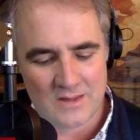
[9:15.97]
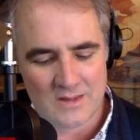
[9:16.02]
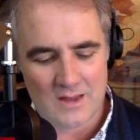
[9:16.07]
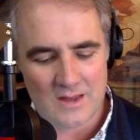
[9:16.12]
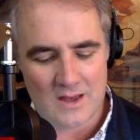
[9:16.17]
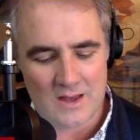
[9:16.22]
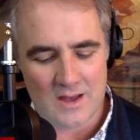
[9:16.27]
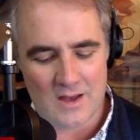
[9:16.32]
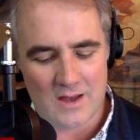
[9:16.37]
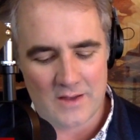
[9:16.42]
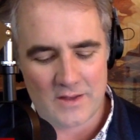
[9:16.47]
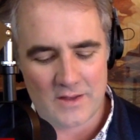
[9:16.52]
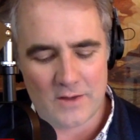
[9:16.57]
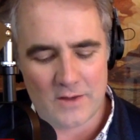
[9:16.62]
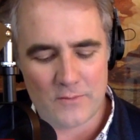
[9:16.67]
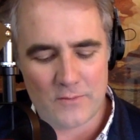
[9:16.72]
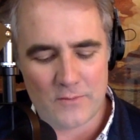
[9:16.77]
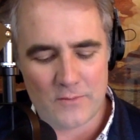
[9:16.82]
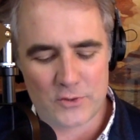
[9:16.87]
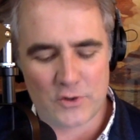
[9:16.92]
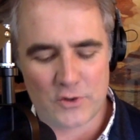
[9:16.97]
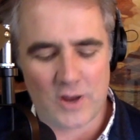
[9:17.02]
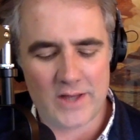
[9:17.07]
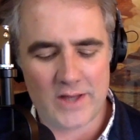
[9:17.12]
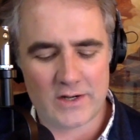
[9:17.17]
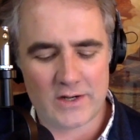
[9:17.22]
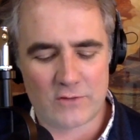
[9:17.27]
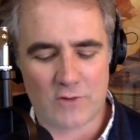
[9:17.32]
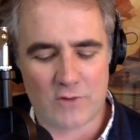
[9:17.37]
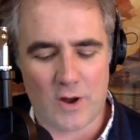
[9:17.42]
Uh, you know, we're
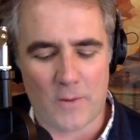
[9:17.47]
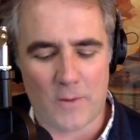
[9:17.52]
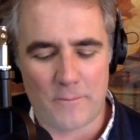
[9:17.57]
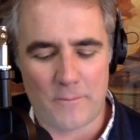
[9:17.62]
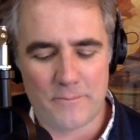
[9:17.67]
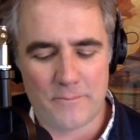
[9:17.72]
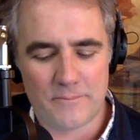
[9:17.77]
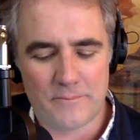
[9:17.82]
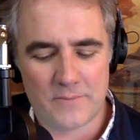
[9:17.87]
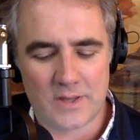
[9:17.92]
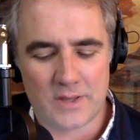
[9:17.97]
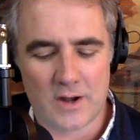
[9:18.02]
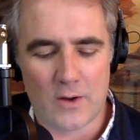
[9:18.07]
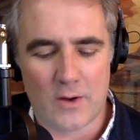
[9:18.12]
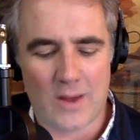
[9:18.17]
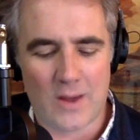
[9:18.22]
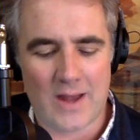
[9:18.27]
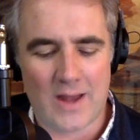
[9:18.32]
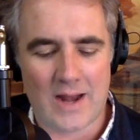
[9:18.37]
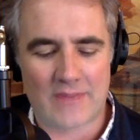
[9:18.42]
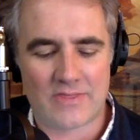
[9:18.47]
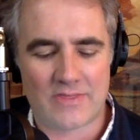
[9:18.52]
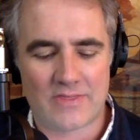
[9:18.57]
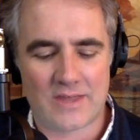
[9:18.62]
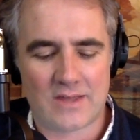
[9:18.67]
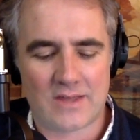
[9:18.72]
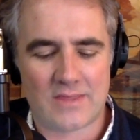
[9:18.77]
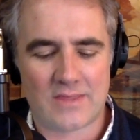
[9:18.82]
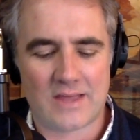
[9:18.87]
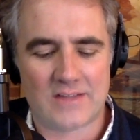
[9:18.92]
trying to grow, you know, and I
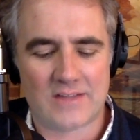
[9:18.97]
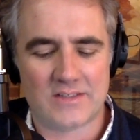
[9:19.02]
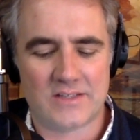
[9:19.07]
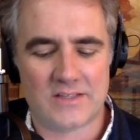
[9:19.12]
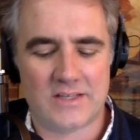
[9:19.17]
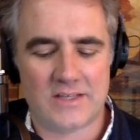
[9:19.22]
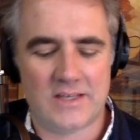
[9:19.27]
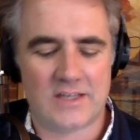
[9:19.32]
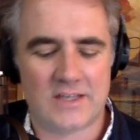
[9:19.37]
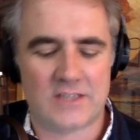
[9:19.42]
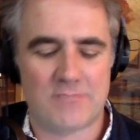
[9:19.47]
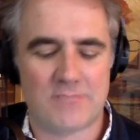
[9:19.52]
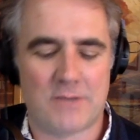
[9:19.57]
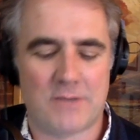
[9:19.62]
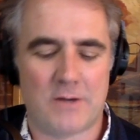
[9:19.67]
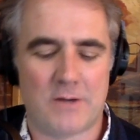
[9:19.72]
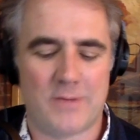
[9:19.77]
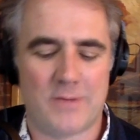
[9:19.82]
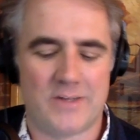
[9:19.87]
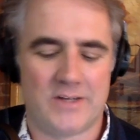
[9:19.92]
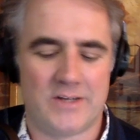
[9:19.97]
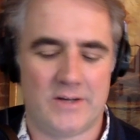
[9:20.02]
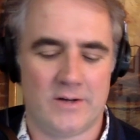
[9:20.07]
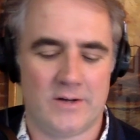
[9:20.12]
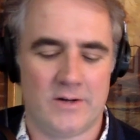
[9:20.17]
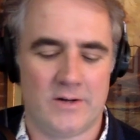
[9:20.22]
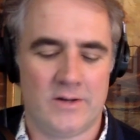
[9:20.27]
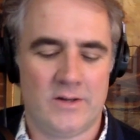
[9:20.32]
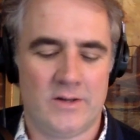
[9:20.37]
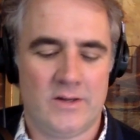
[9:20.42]
think that's the experiment
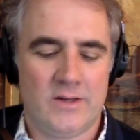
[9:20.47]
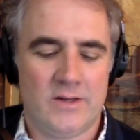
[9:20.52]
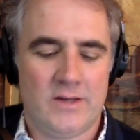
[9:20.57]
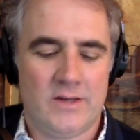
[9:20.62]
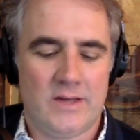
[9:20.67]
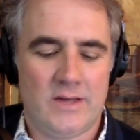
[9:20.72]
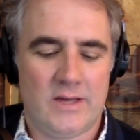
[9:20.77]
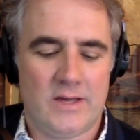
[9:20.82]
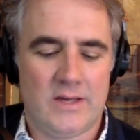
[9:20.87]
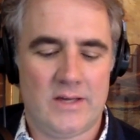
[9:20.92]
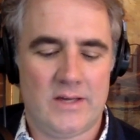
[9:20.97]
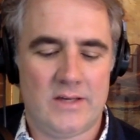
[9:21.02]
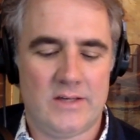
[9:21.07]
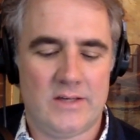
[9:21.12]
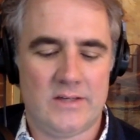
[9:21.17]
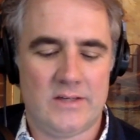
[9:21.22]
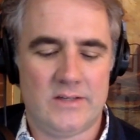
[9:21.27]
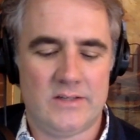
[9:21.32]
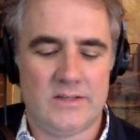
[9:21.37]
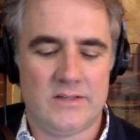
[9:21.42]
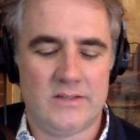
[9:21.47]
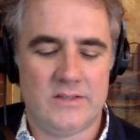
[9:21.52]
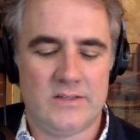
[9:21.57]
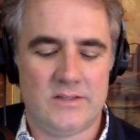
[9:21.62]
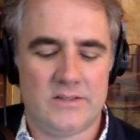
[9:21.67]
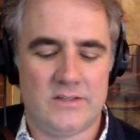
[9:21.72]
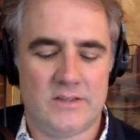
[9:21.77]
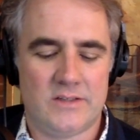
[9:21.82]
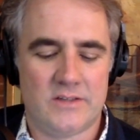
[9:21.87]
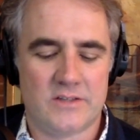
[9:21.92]
here
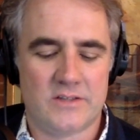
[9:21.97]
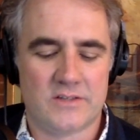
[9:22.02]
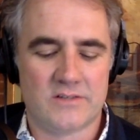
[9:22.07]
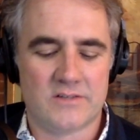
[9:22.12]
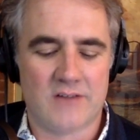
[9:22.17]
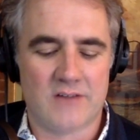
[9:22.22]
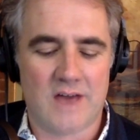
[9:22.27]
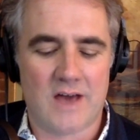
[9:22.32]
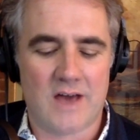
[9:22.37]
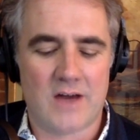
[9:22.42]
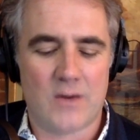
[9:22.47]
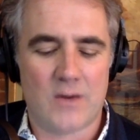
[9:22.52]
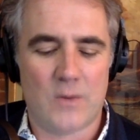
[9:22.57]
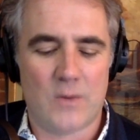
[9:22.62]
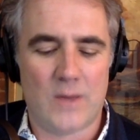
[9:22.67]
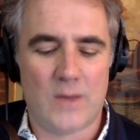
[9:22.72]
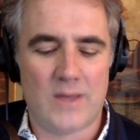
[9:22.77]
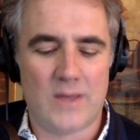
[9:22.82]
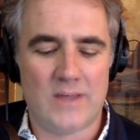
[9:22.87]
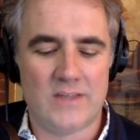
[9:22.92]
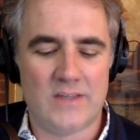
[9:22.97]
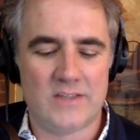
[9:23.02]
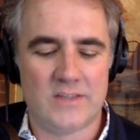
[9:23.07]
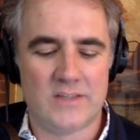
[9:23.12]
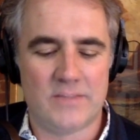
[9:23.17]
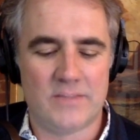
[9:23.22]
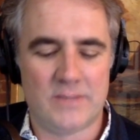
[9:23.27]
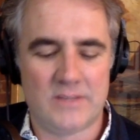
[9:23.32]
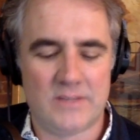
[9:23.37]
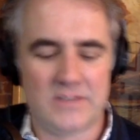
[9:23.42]
is there's a lot of ways to
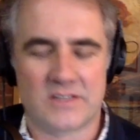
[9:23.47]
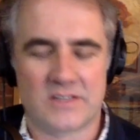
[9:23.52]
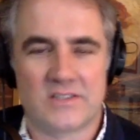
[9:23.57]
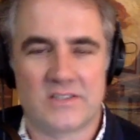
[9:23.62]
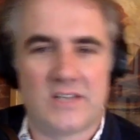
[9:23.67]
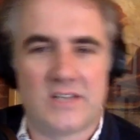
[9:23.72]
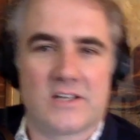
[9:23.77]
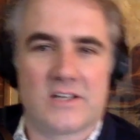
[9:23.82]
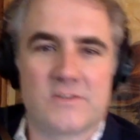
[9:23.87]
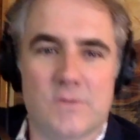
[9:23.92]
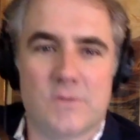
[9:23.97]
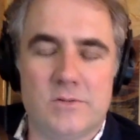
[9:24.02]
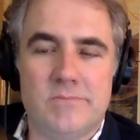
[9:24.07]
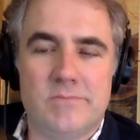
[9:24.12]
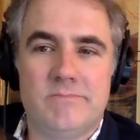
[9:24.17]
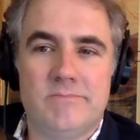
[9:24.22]
be successful.